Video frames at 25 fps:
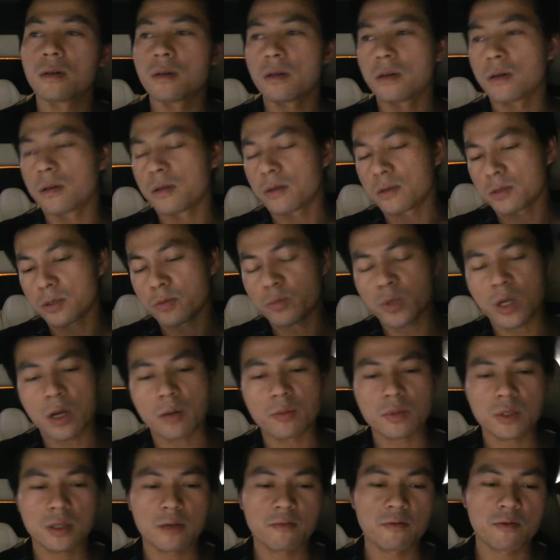Uh,
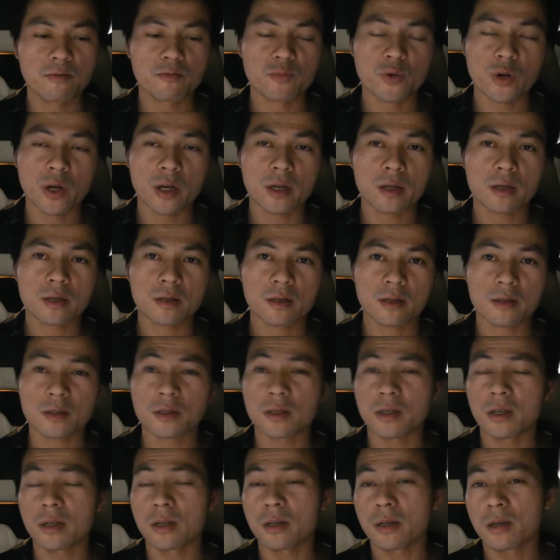sometimes it will break, let's
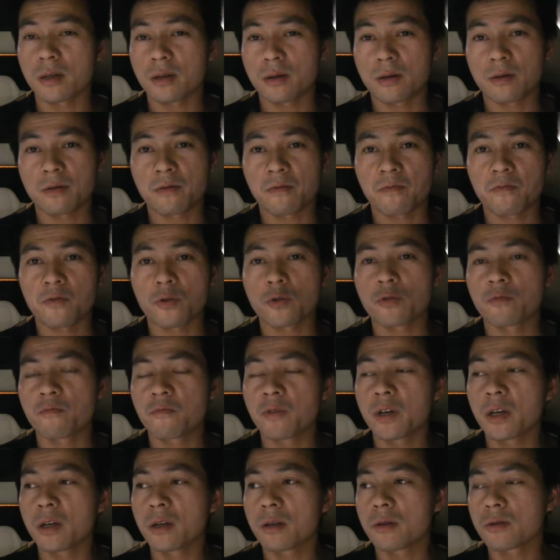say, uh, front
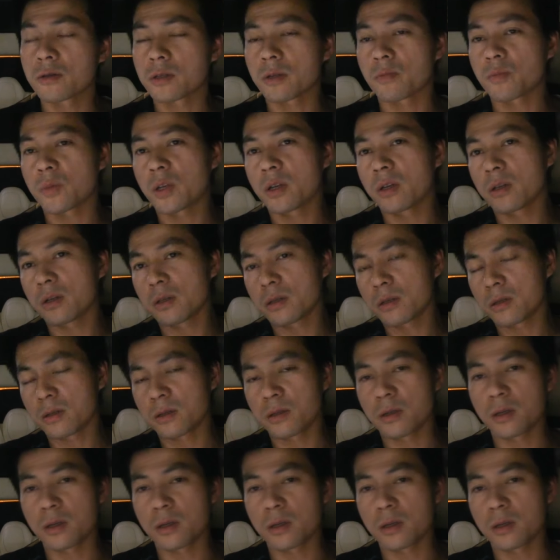wheel or something,